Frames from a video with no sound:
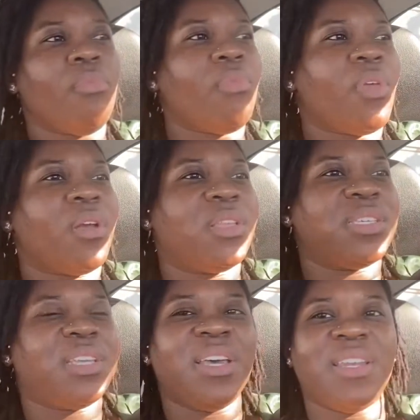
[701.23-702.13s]
The
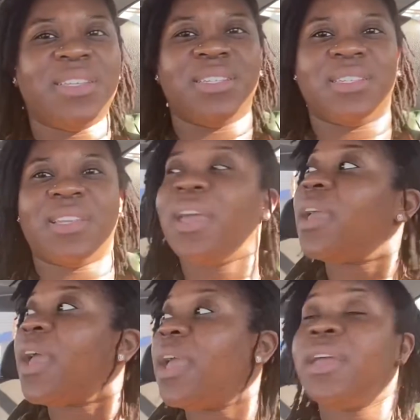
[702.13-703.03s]
sun is just like
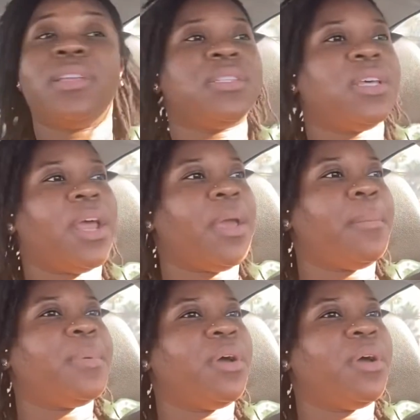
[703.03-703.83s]
hating today, but